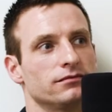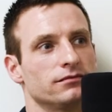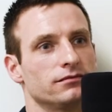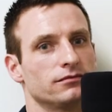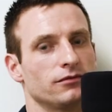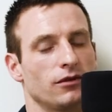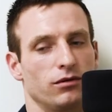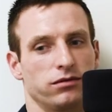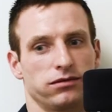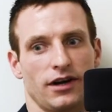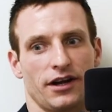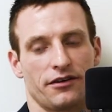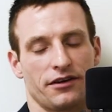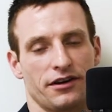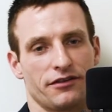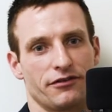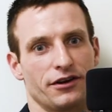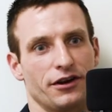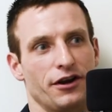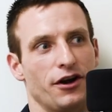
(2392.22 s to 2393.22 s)
Oh, I don't
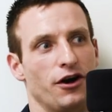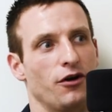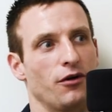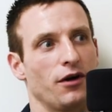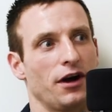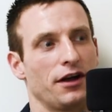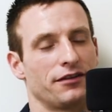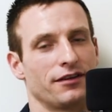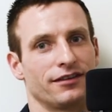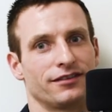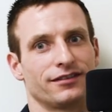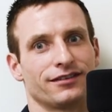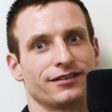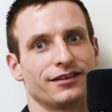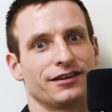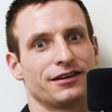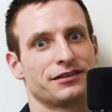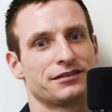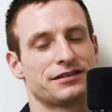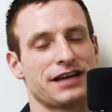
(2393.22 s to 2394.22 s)
even know. I, I
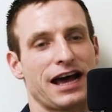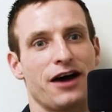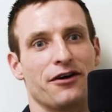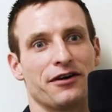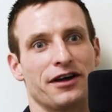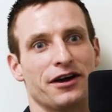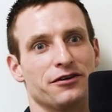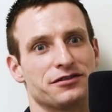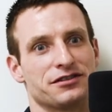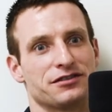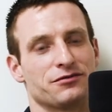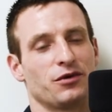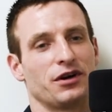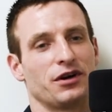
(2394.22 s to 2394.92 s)
townhouse, one